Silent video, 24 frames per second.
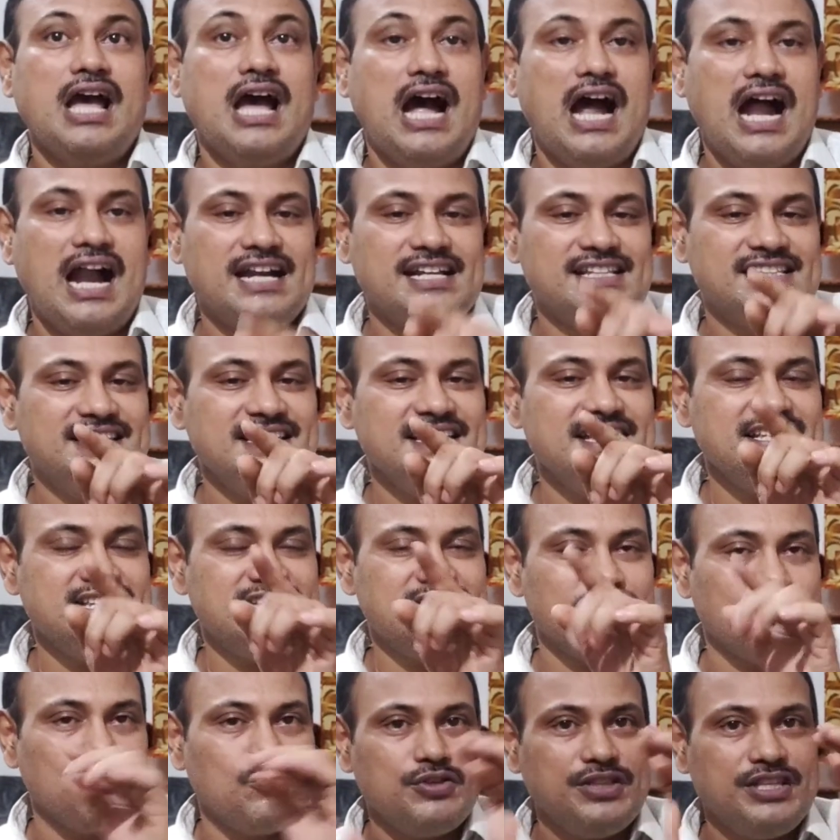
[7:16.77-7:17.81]
and
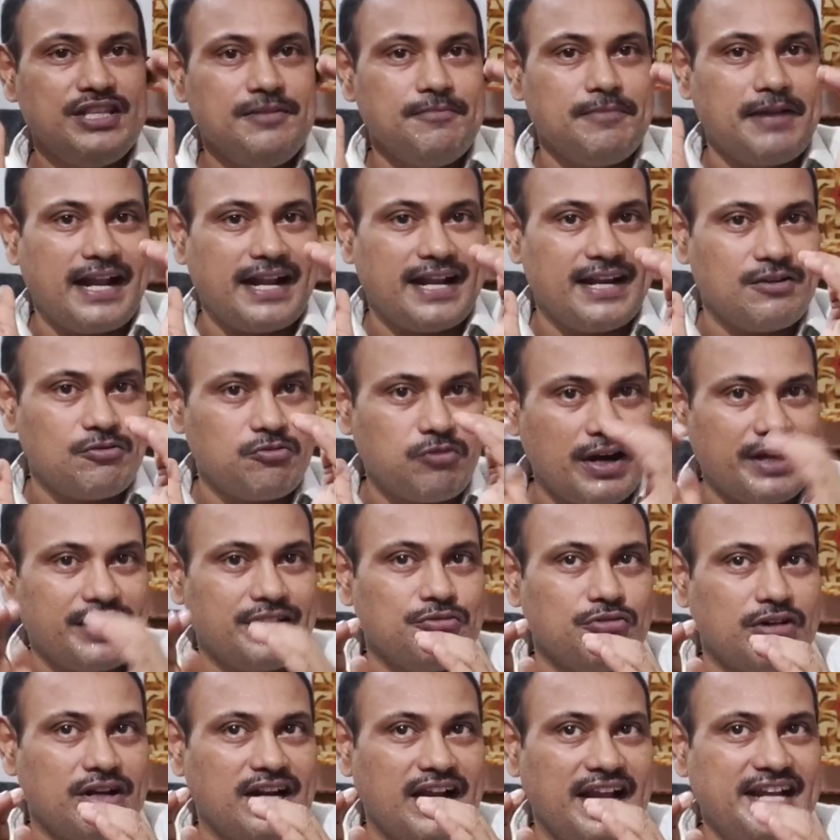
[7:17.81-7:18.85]
this within bracket what
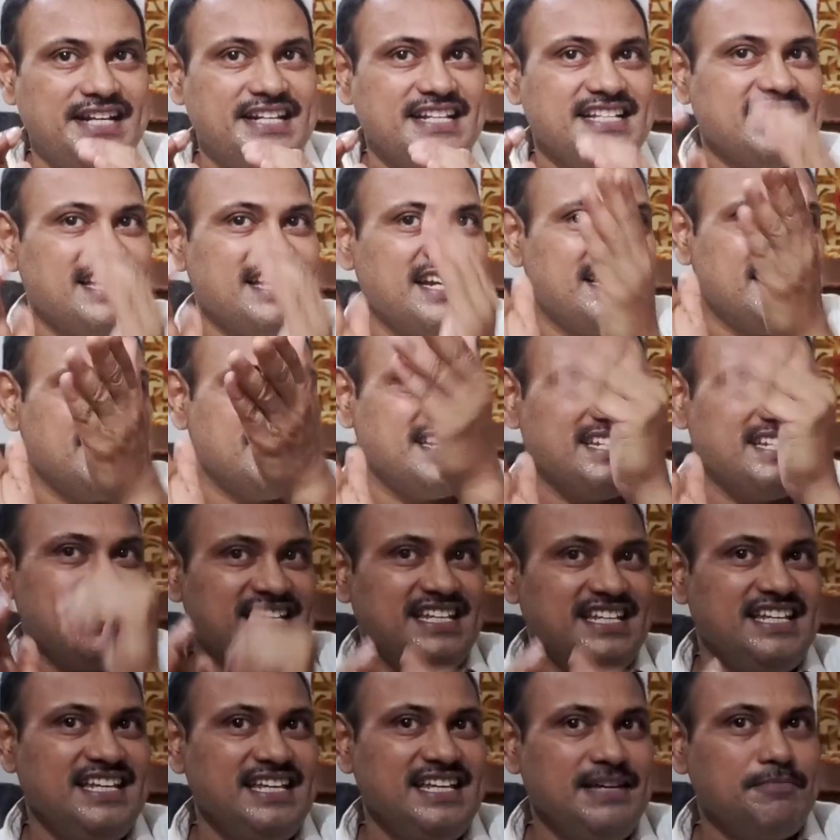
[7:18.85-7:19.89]
you are writing, that is
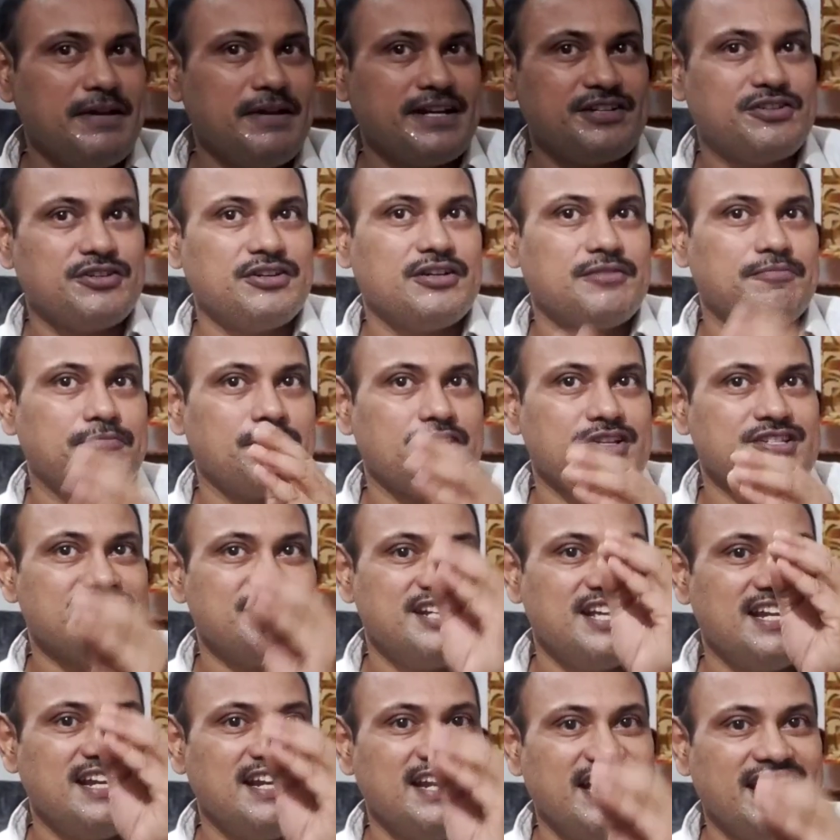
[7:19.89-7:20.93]
E vector plus
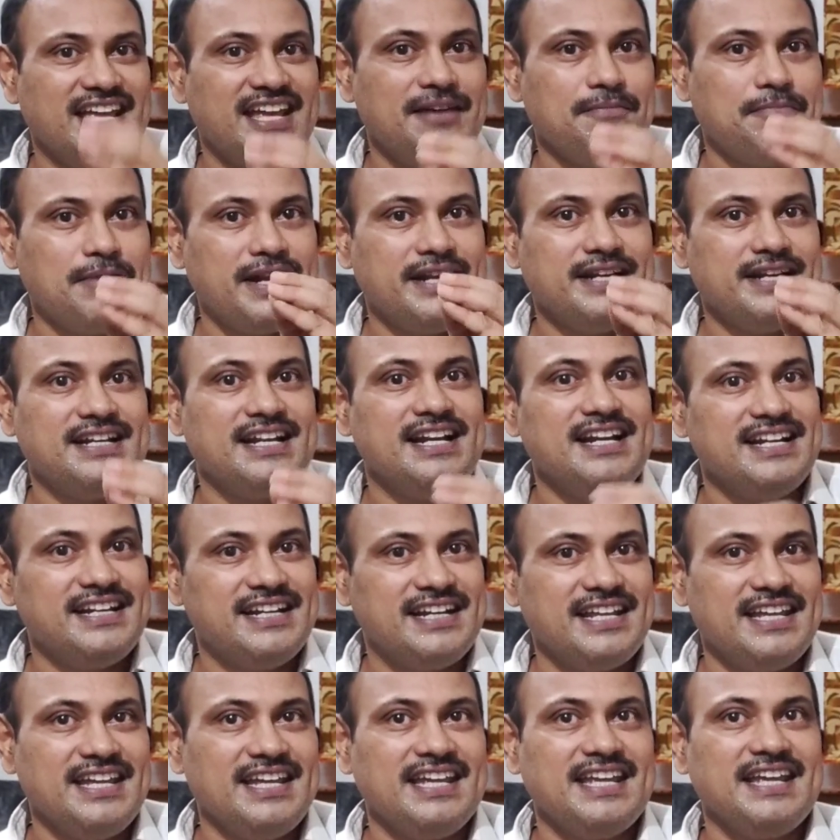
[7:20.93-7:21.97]
del A by del
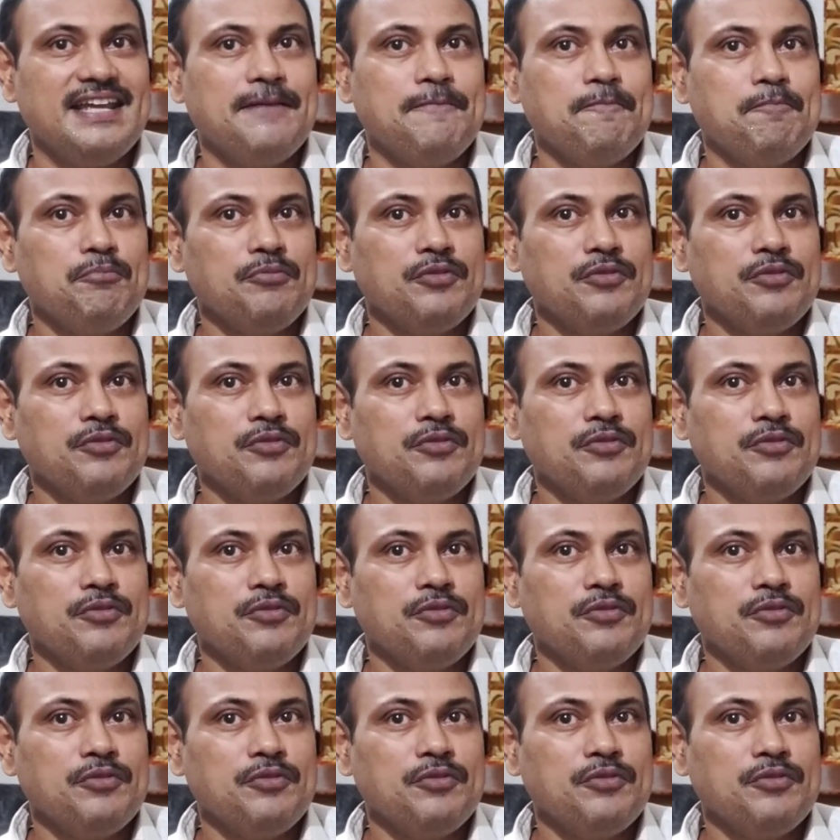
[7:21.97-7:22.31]
T,